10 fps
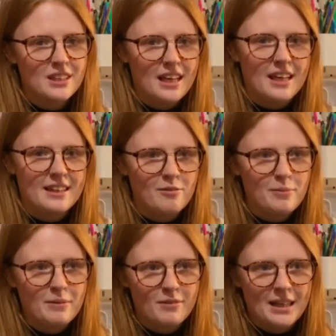They've
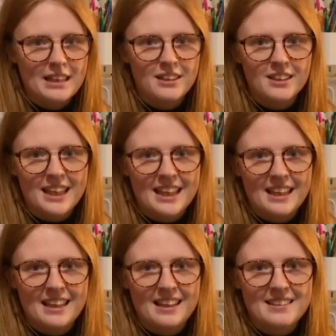been really
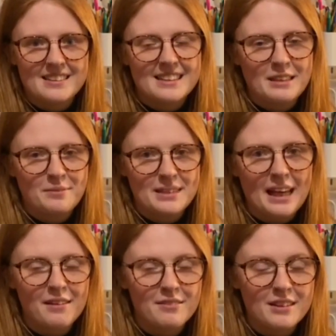lucky and seem to
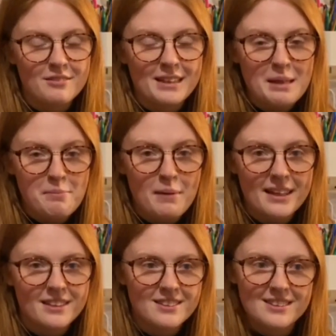have it really
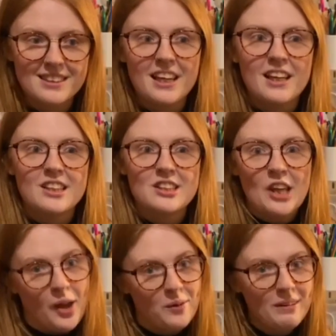mild.
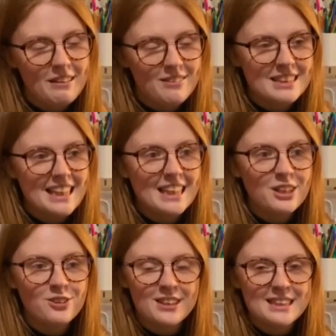So if there's any
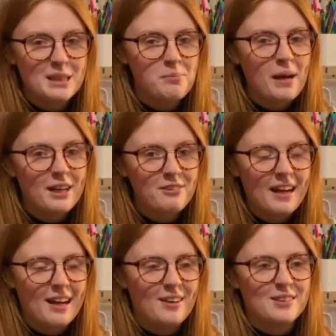noise in the
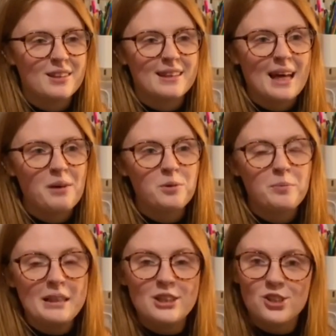background, that will
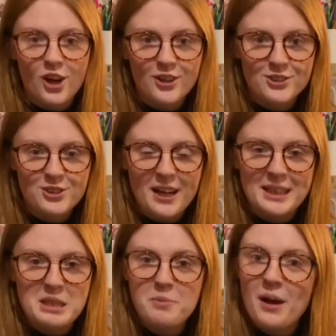be John
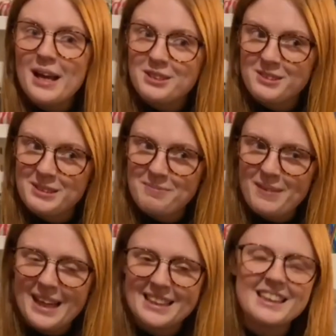trying to put Ezra to
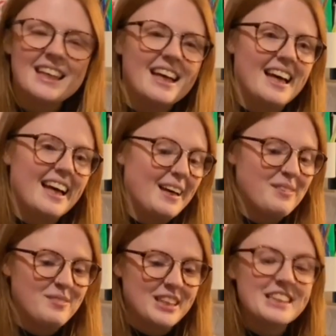bed
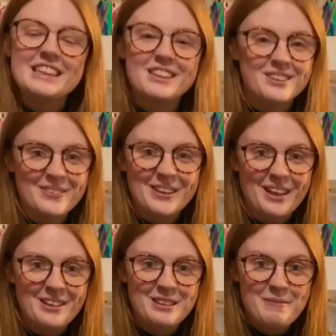because he doesn't want to
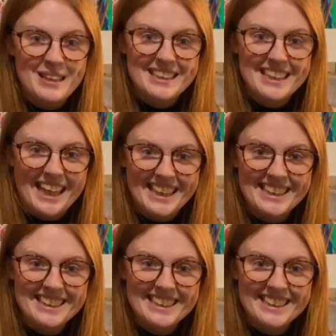go to bed tonight.